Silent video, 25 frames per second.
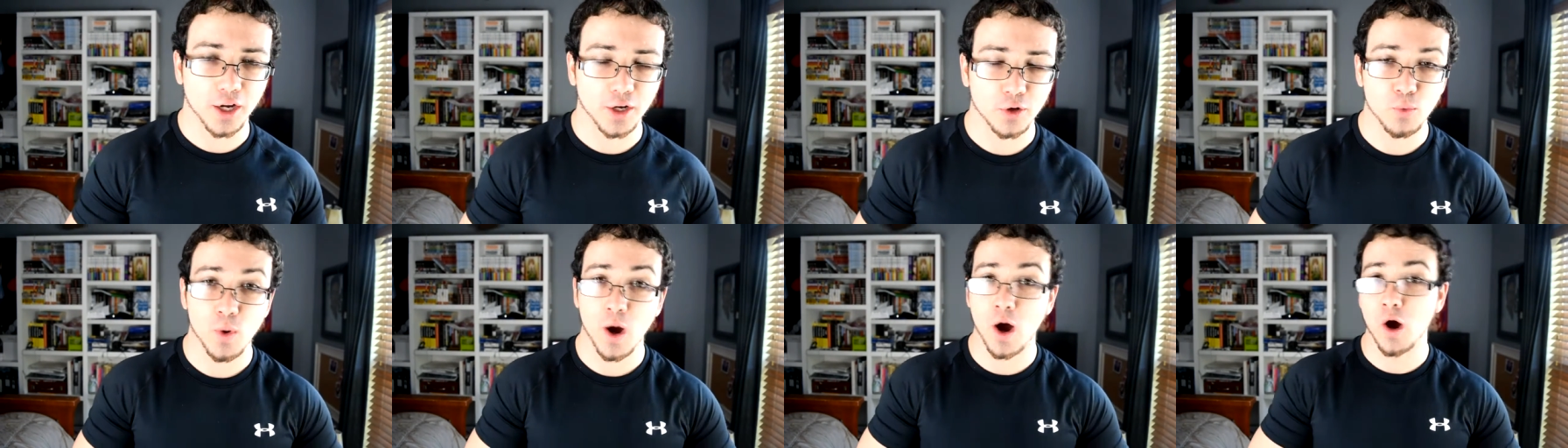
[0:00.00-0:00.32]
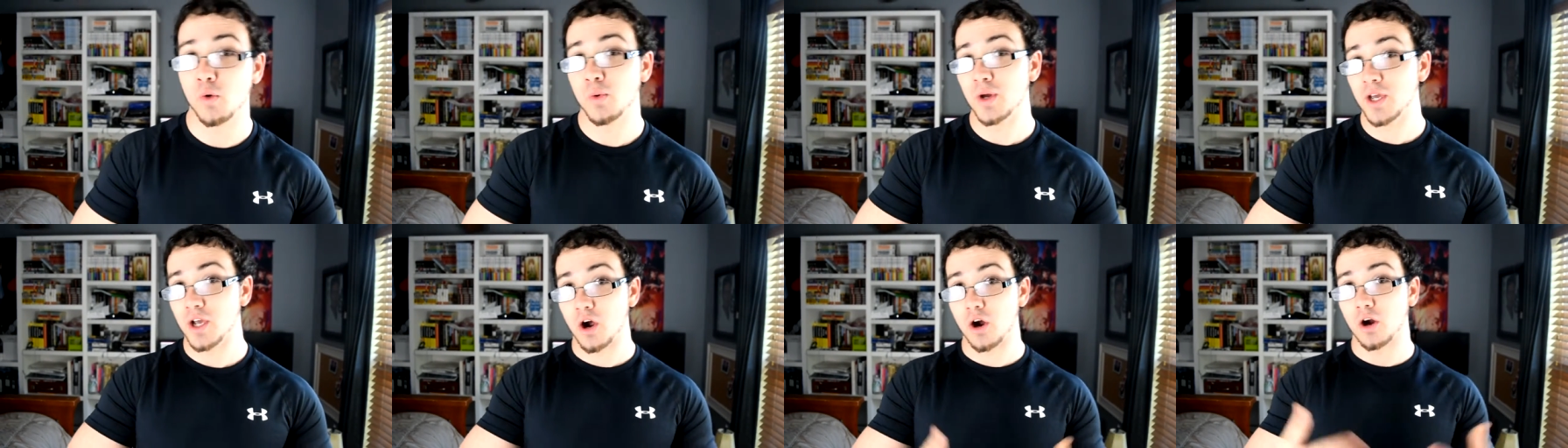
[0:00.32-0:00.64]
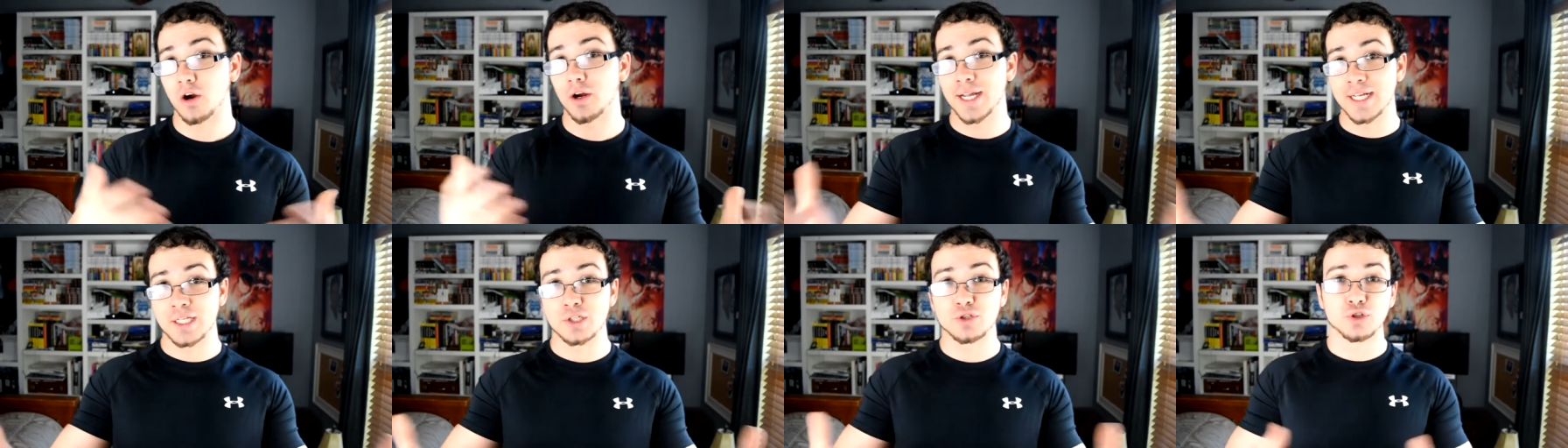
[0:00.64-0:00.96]
Well, we
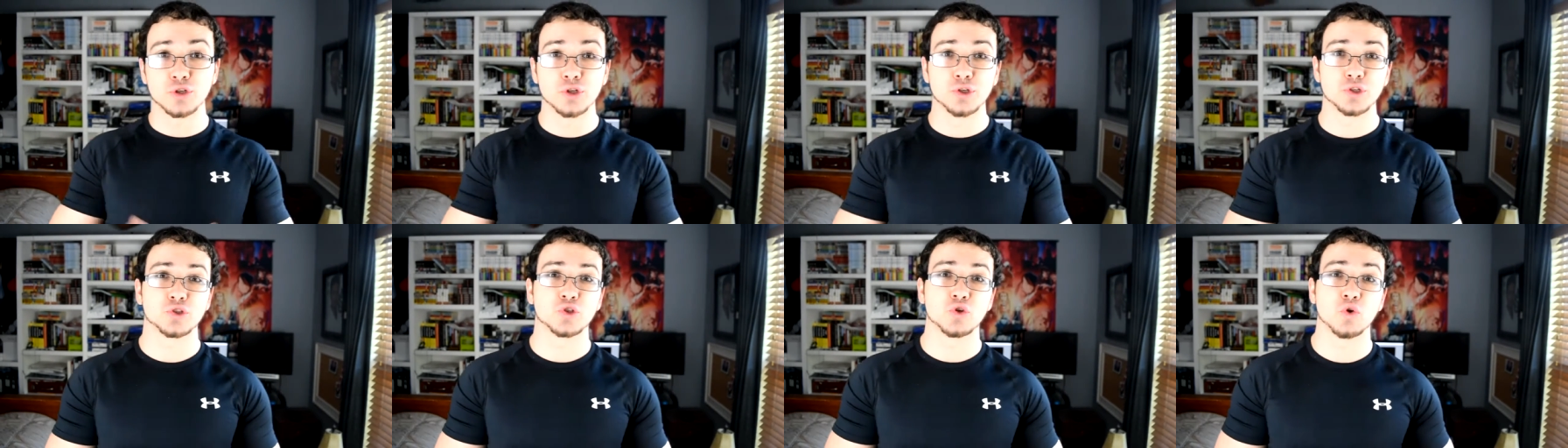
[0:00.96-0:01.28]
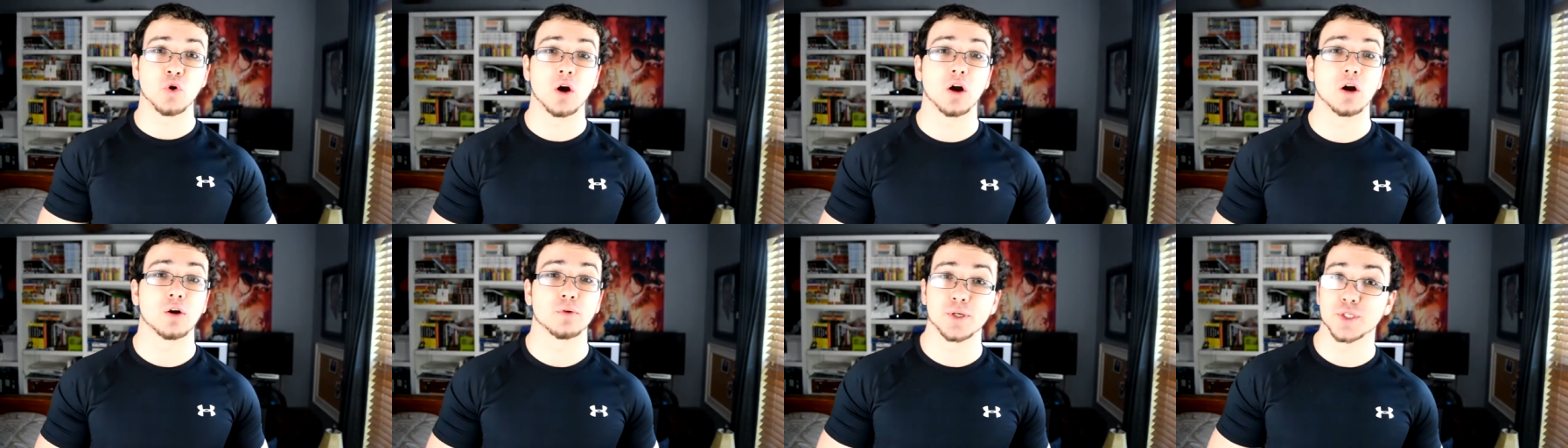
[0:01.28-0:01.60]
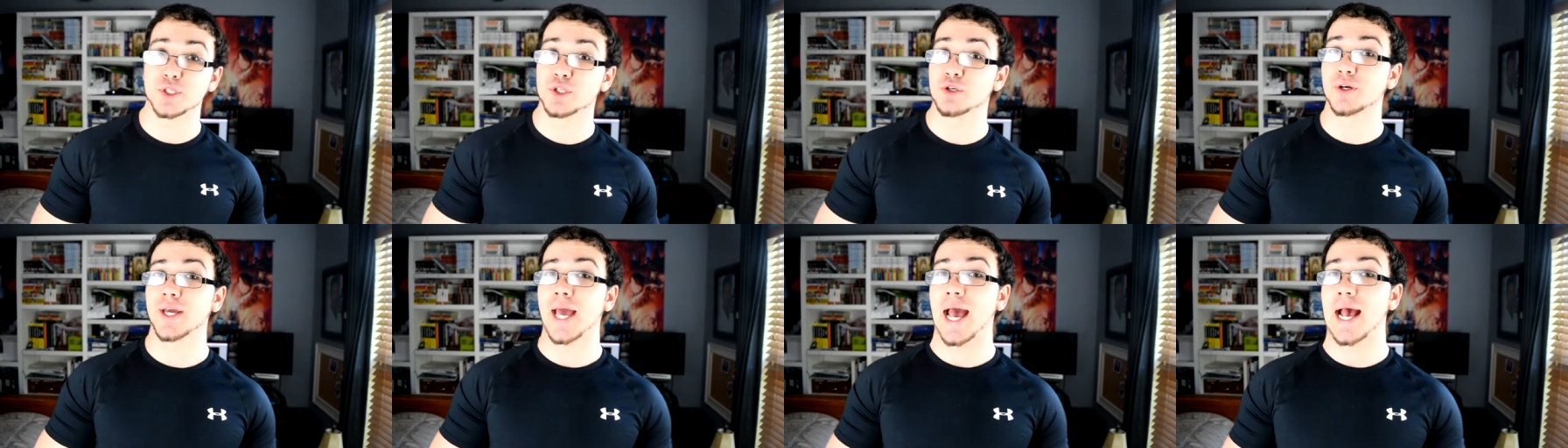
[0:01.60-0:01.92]
are introduced to our
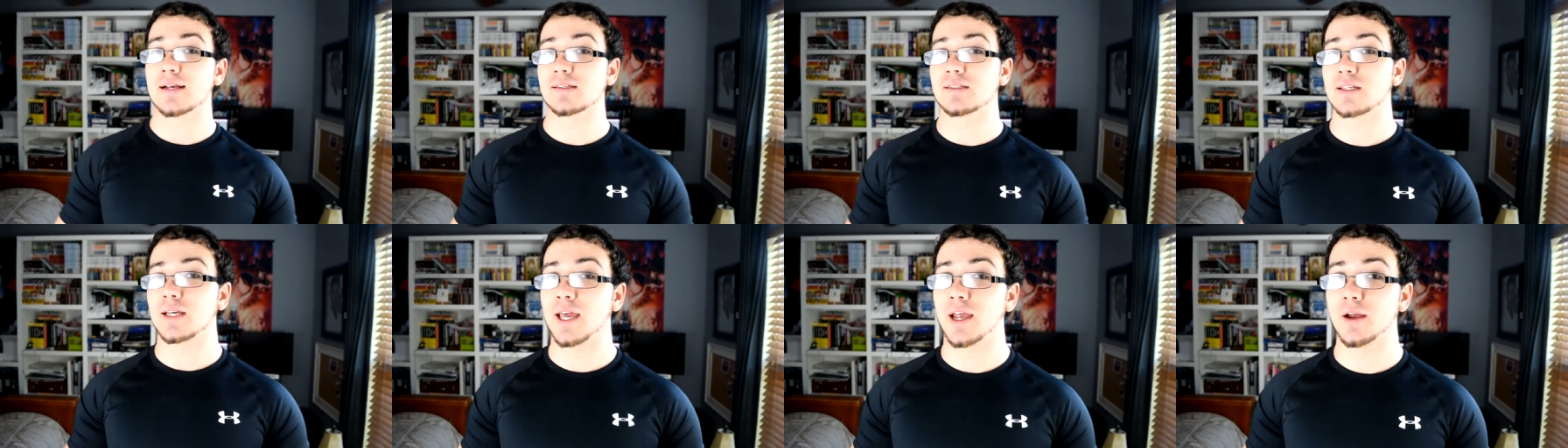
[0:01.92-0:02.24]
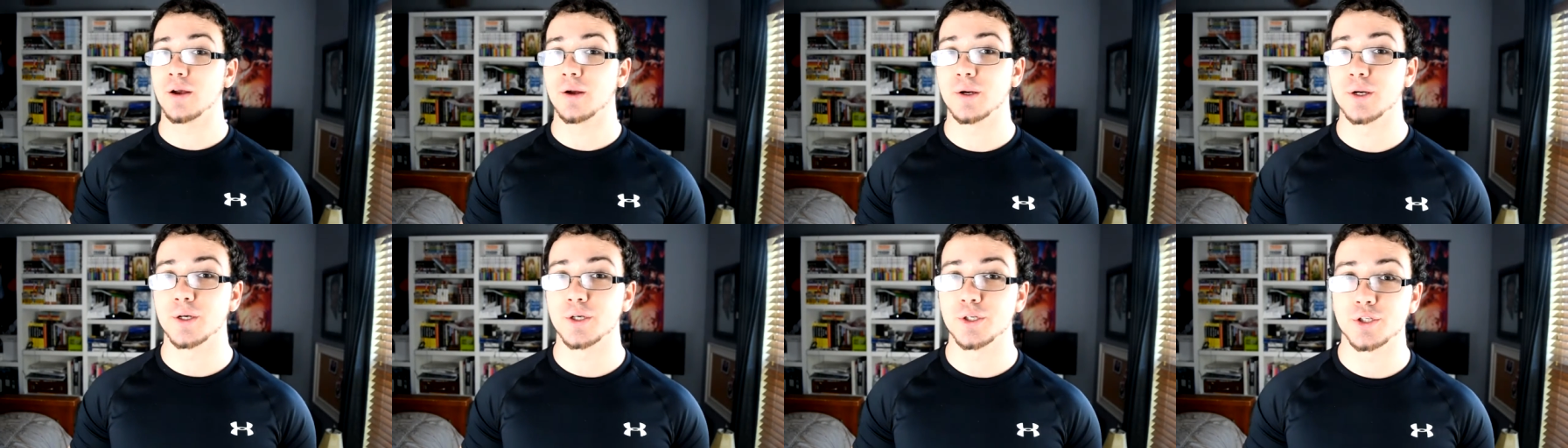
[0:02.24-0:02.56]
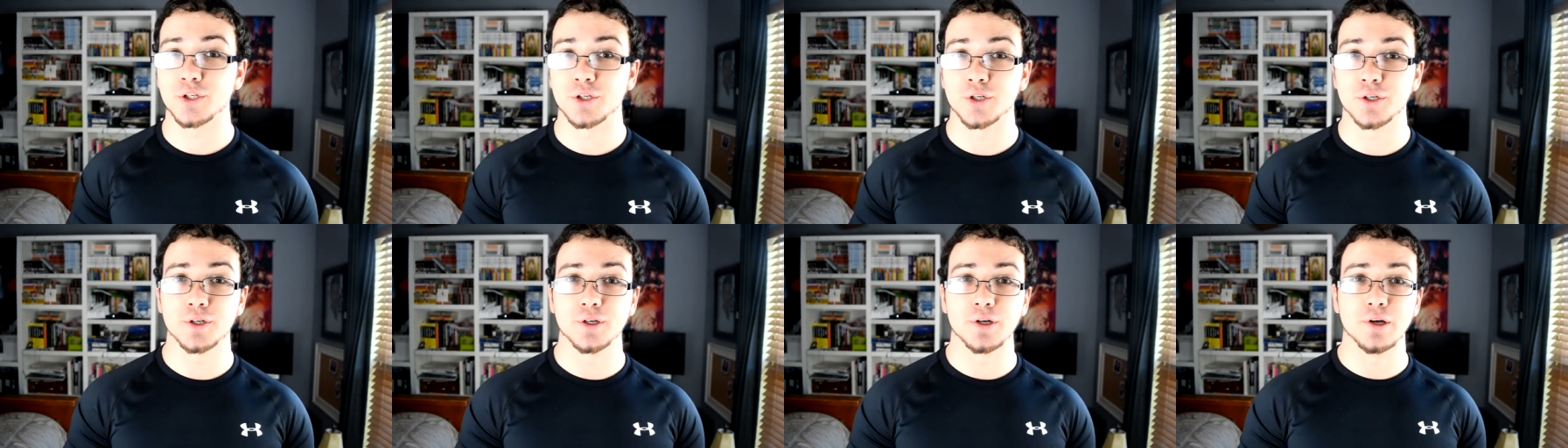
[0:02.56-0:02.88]
original cast of
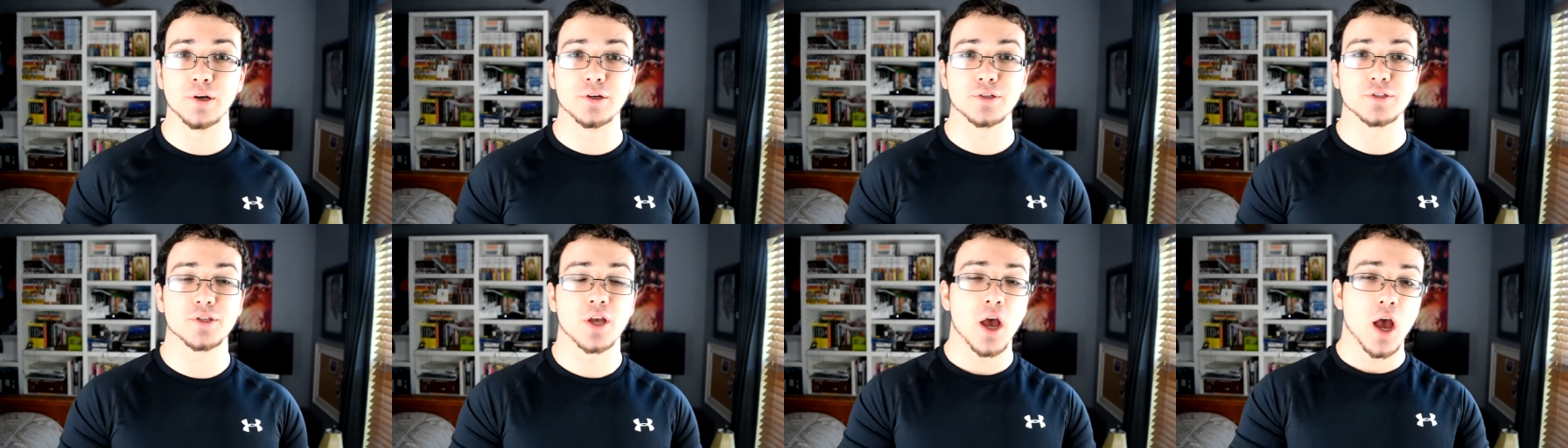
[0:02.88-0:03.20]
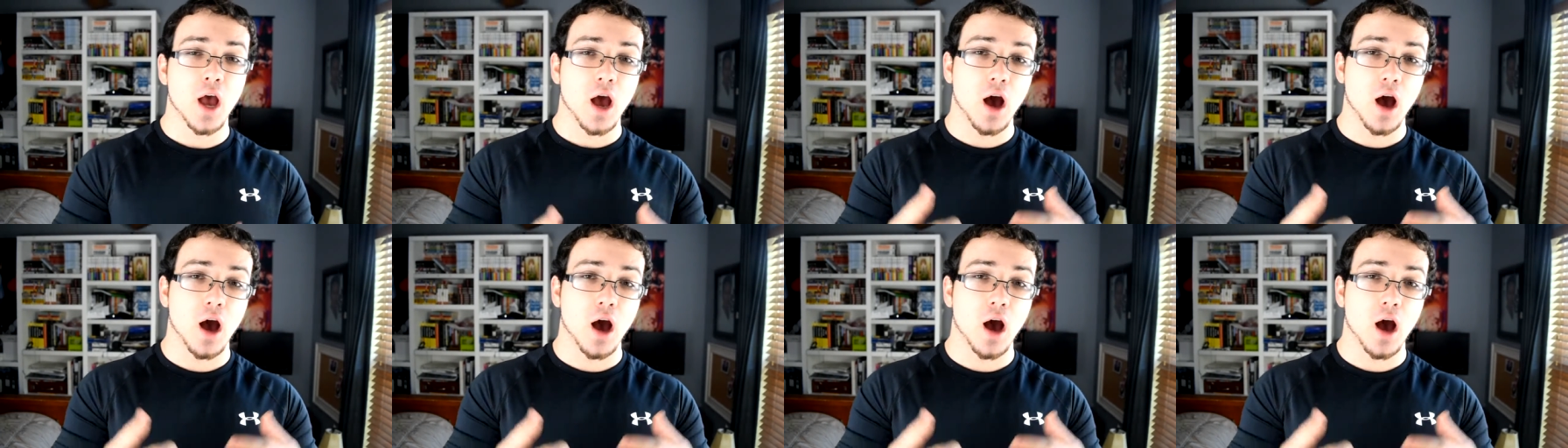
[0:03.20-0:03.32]
characters